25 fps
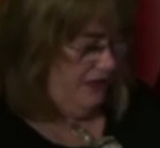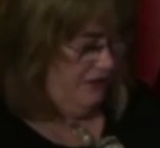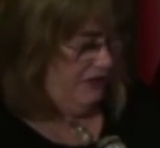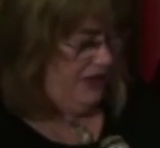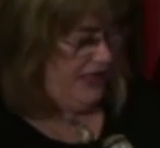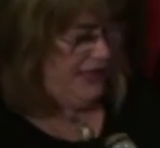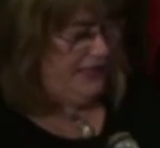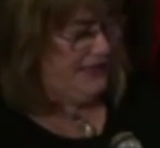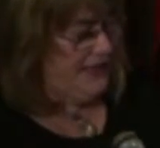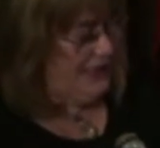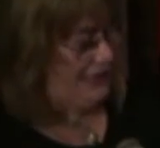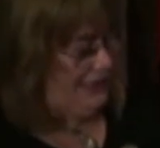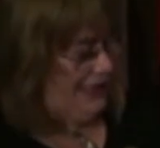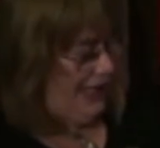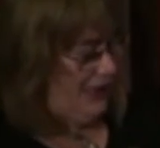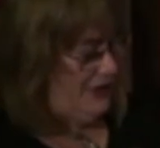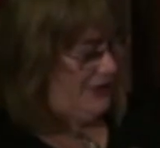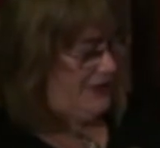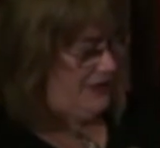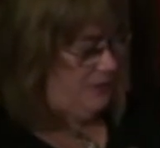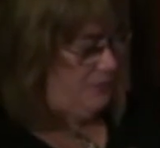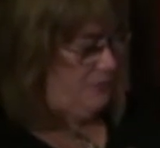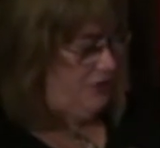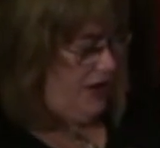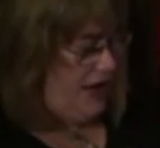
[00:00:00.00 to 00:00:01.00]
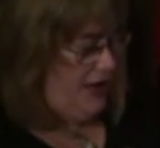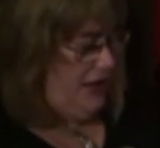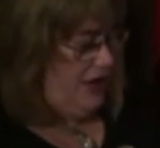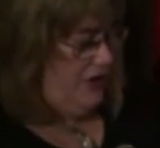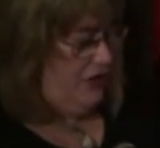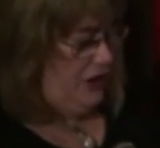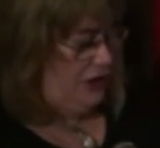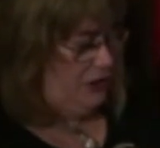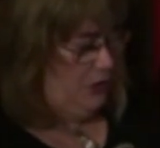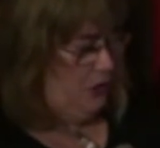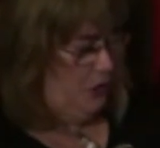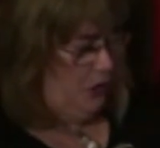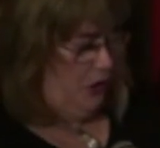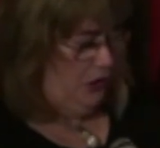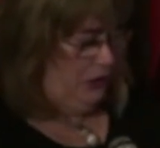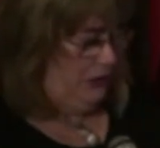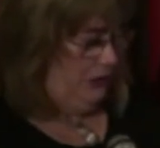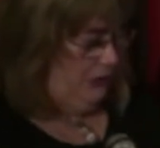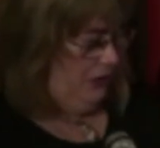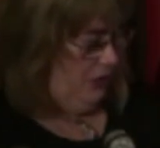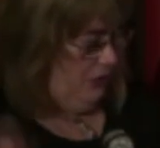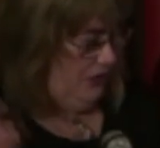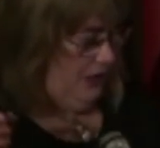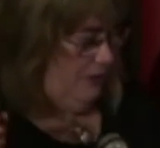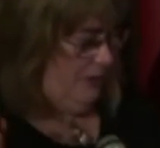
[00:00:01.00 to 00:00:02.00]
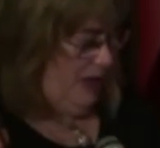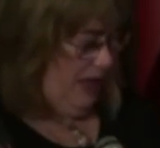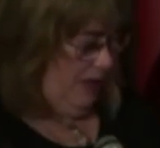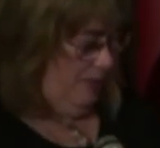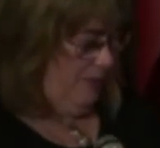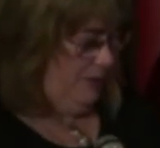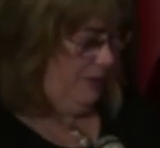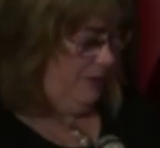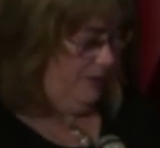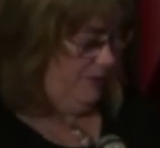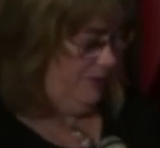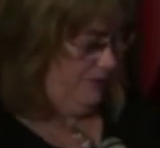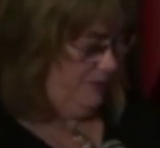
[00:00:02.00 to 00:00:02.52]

These clowns are breaking the law. Lock them up.